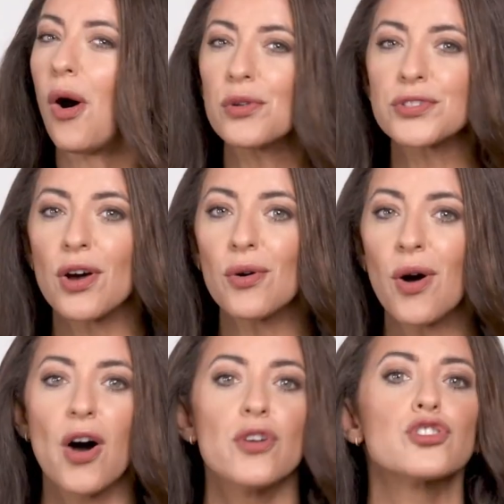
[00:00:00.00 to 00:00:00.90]
Also,
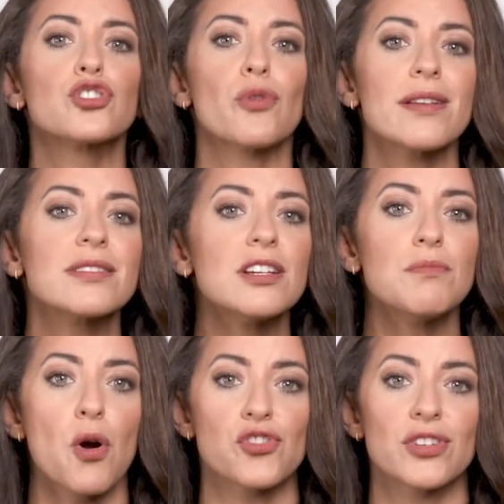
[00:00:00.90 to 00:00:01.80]
stress and
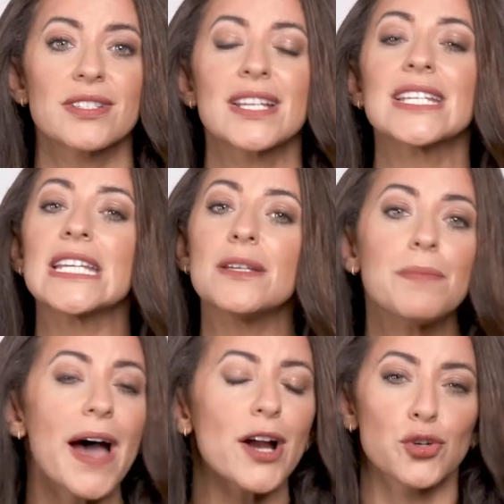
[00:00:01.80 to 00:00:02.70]
emotions can
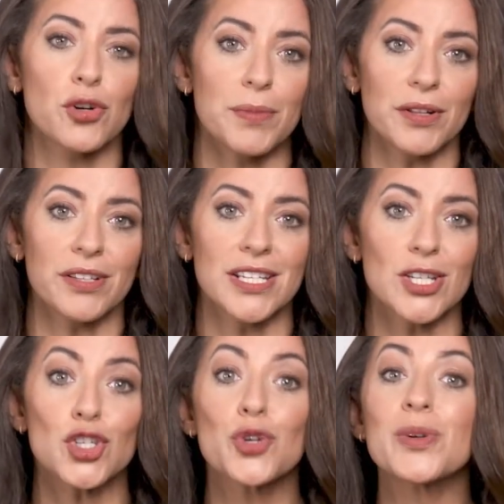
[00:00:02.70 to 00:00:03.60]
impact your ability
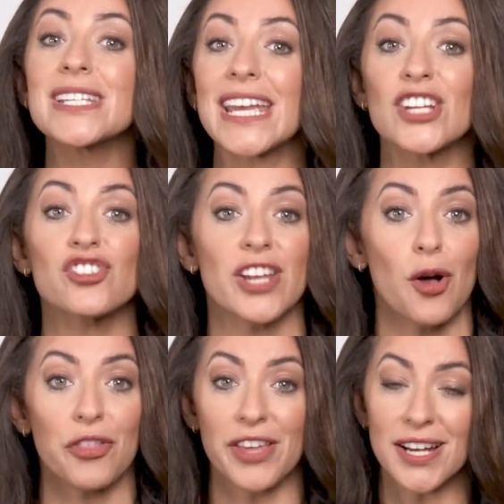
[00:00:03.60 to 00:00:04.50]
to engage in
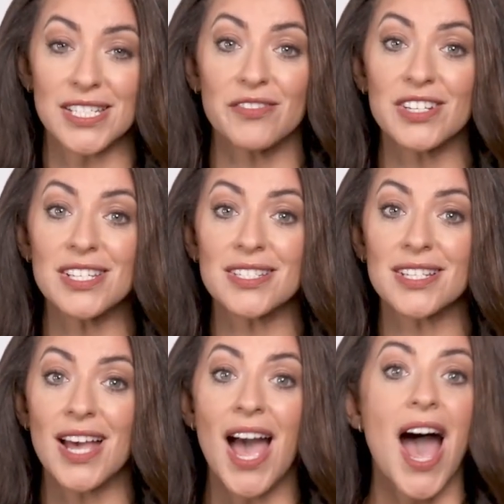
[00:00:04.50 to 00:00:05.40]
healthy activities,
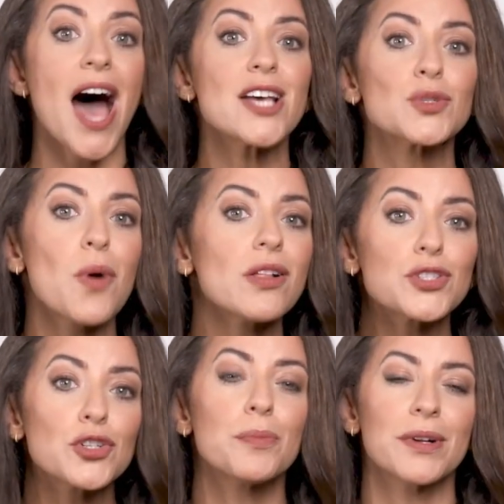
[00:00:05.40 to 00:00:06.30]
as well as
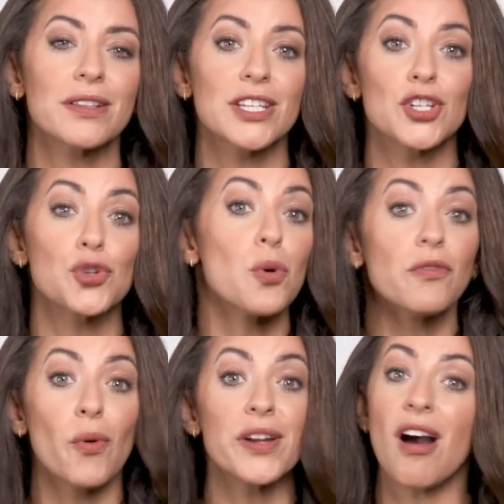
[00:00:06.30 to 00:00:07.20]
your ability to
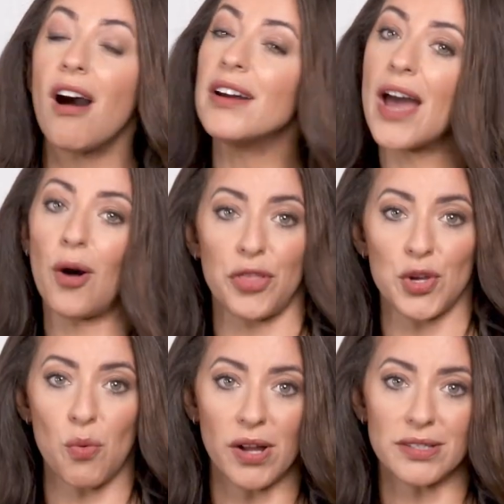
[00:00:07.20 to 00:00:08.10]
avoid unhealthy
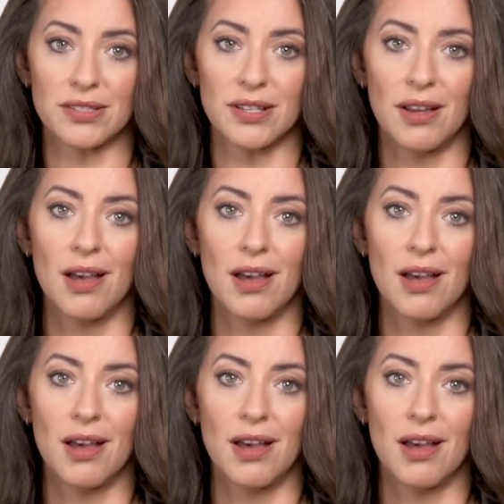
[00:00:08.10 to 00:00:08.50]
ones.